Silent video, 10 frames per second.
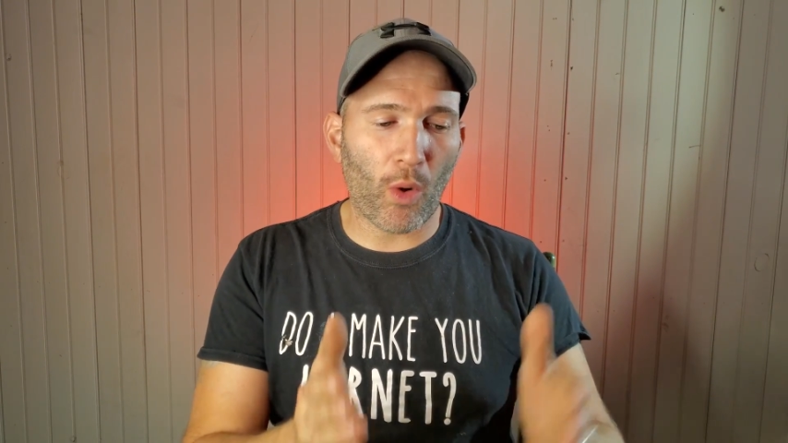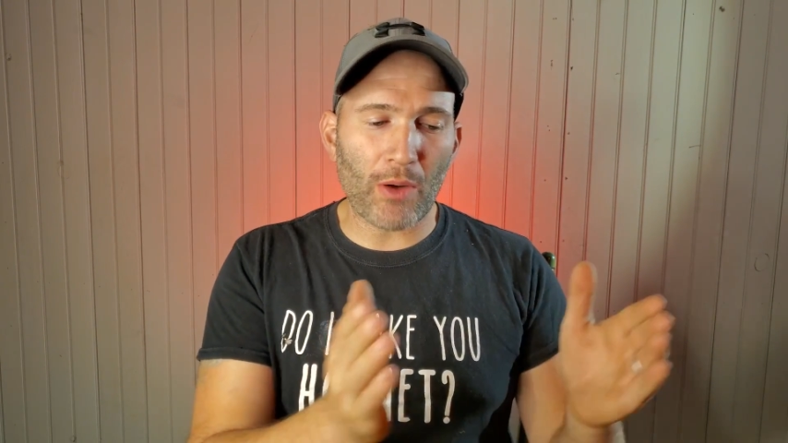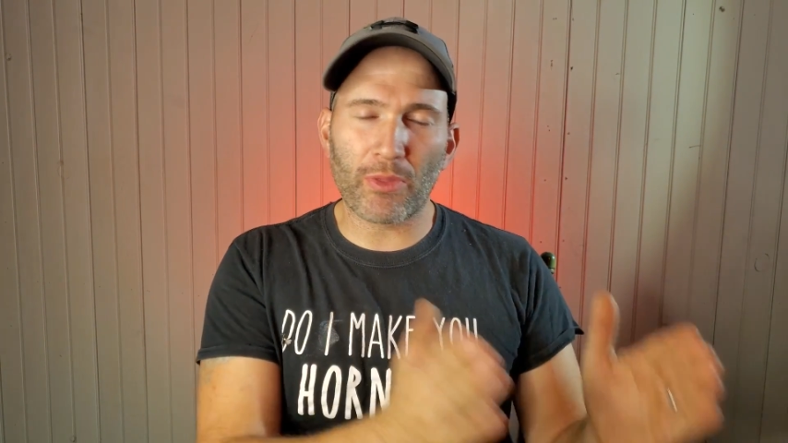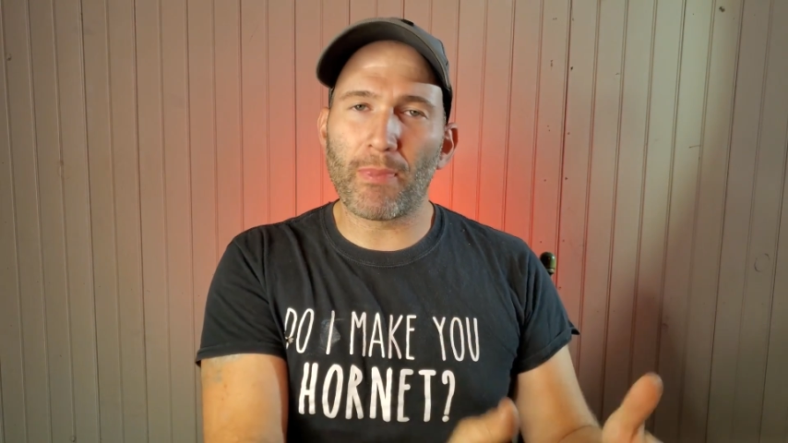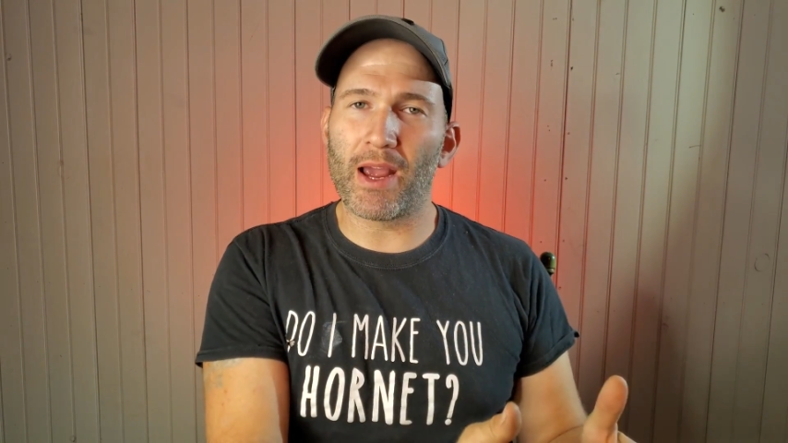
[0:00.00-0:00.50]

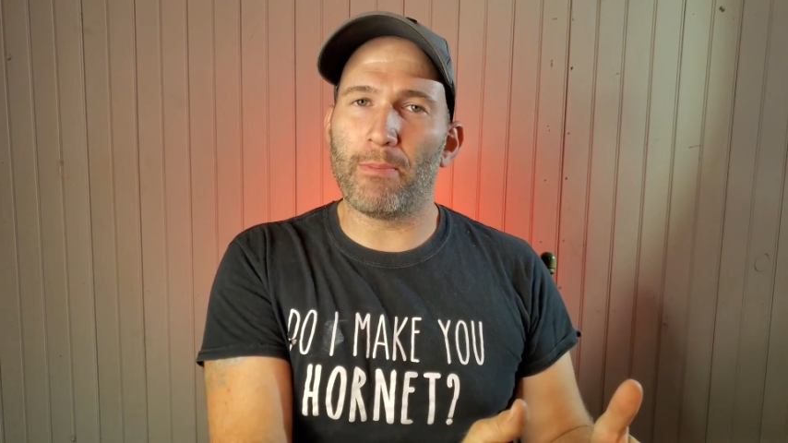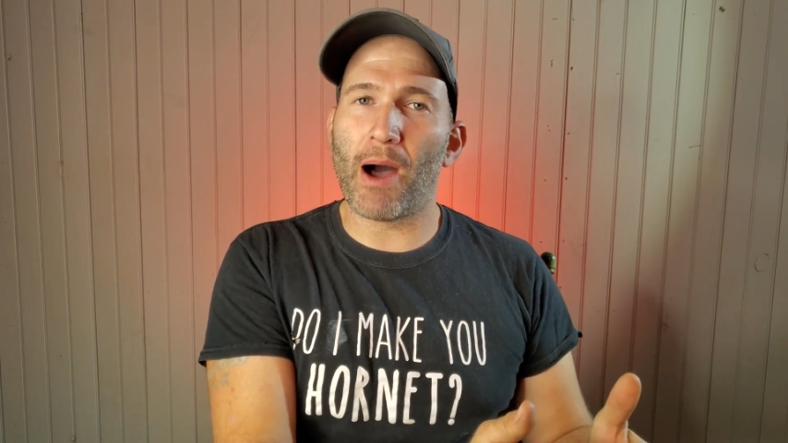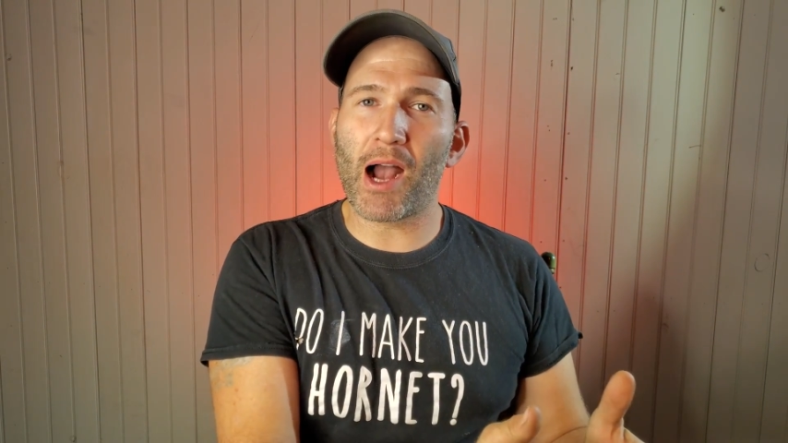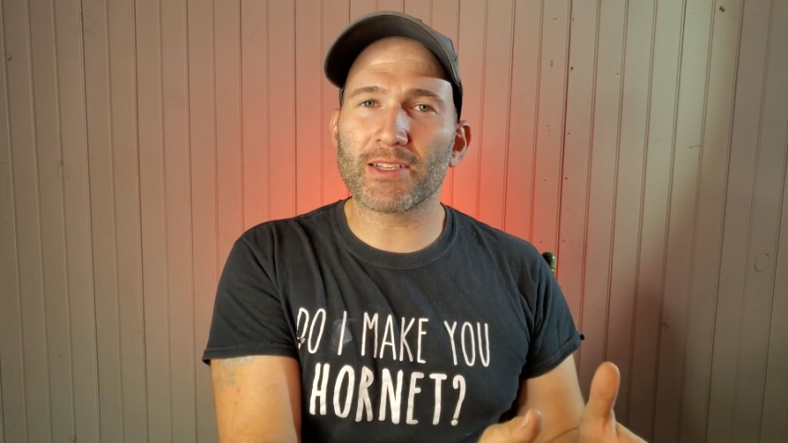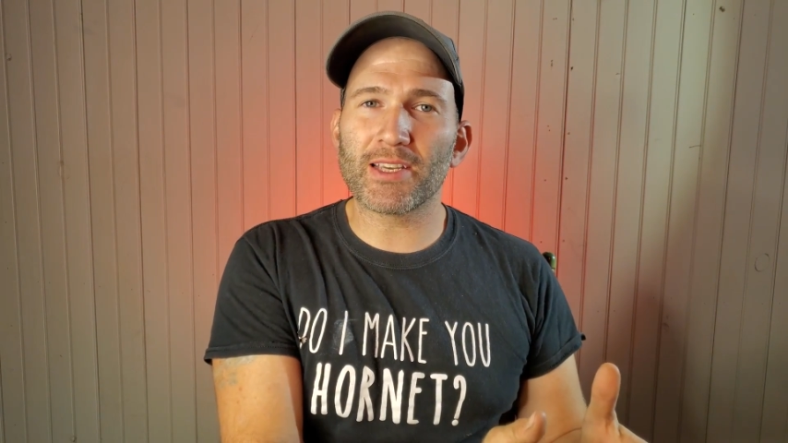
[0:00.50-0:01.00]
one with my
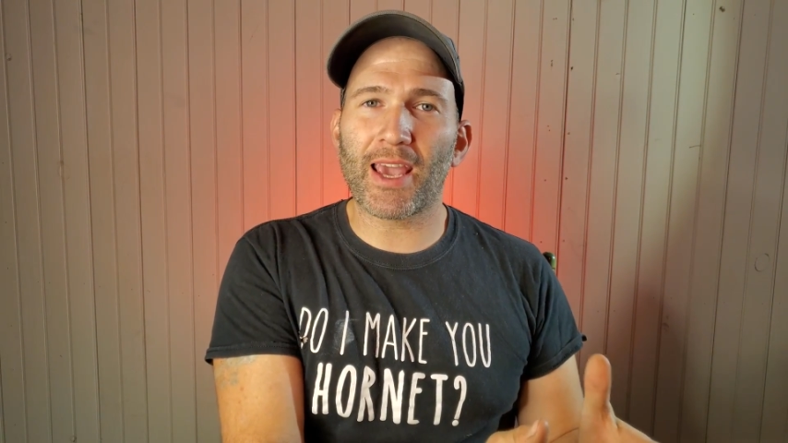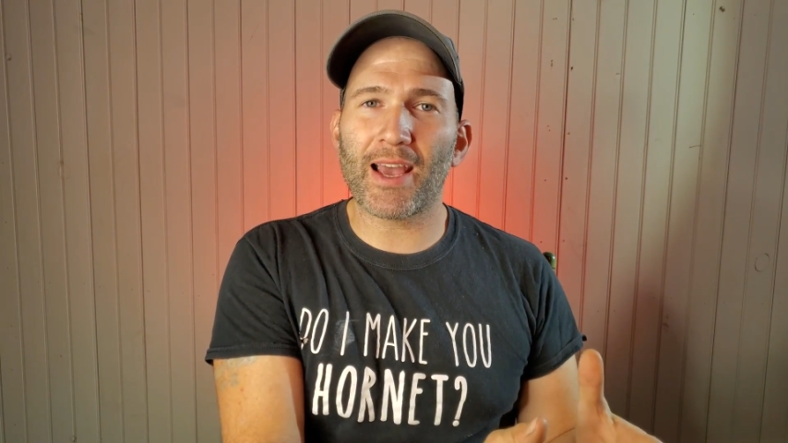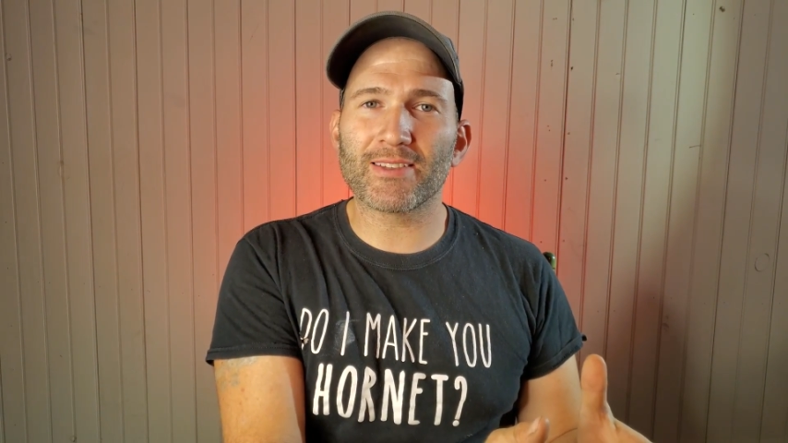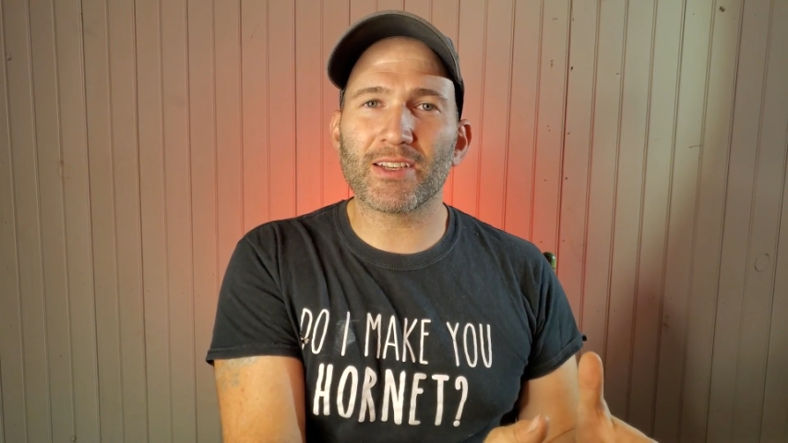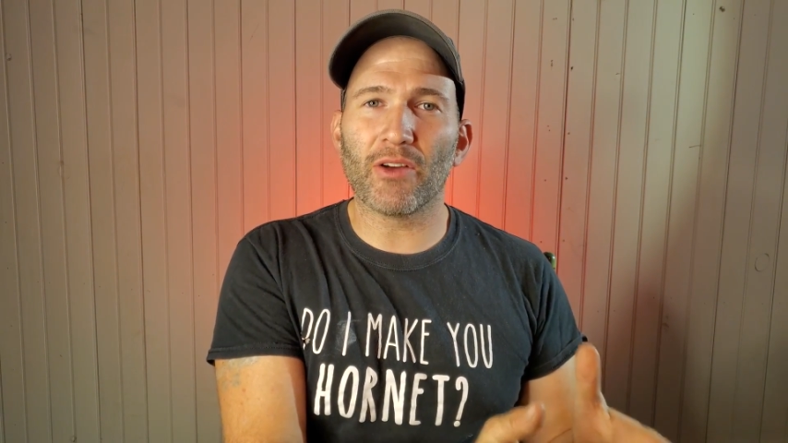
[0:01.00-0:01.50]
epoxy
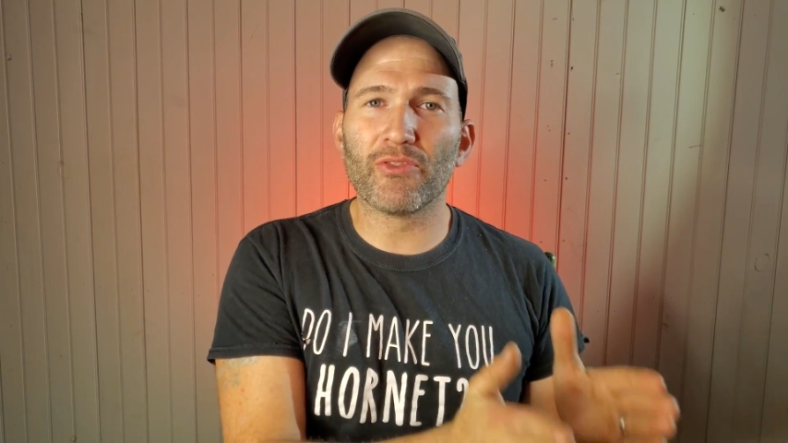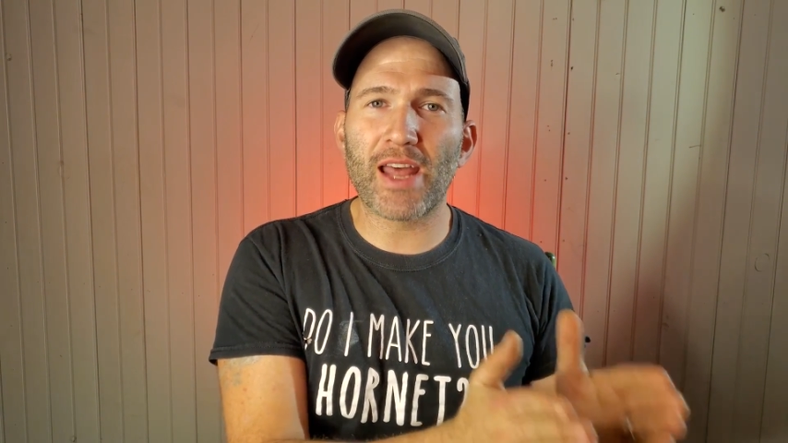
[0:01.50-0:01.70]
casting of